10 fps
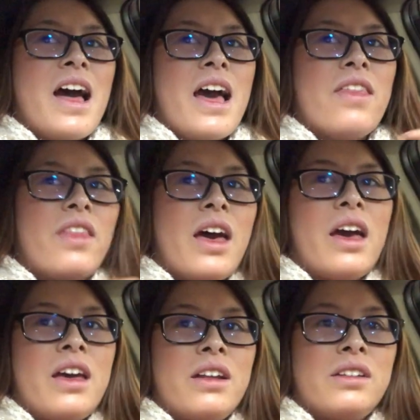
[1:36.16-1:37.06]
And
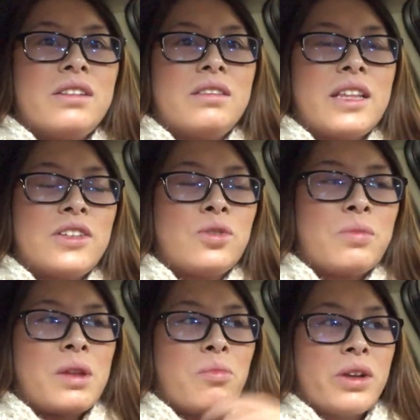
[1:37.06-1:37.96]
then they
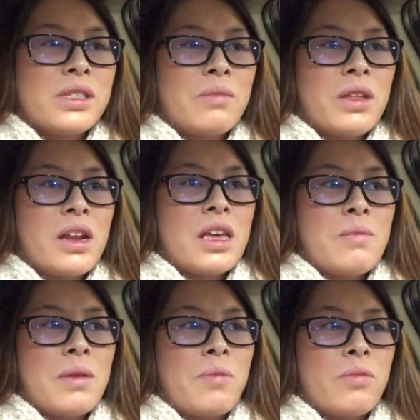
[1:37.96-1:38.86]
told me to bring something to
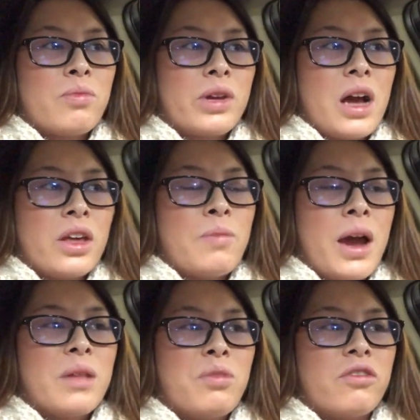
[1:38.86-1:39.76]
keep me
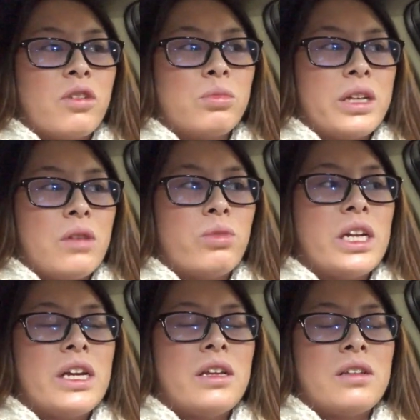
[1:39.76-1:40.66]
preoccupied, preferably a
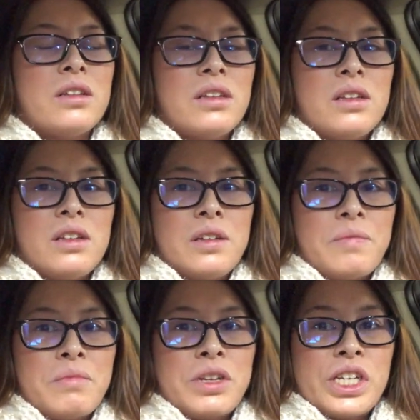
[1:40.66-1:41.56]
reading
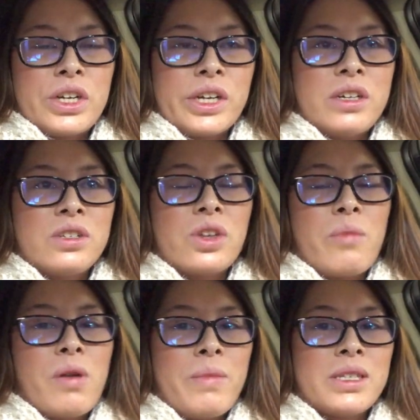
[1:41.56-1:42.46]
material. So I
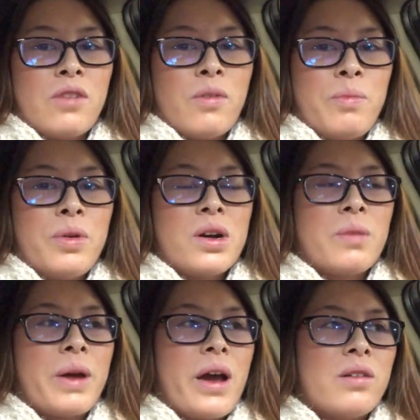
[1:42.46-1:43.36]
brought myself a book,
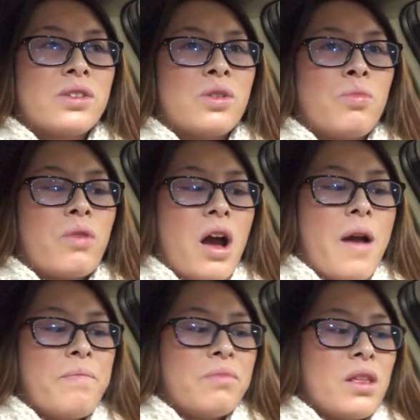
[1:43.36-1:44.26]
but I also
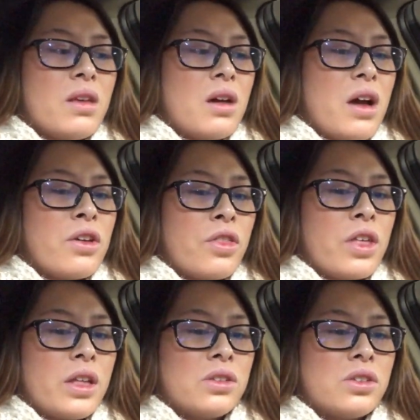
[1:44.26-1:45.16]
brought other
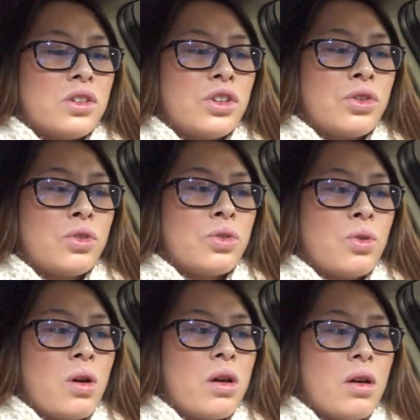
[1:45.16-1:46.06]
things to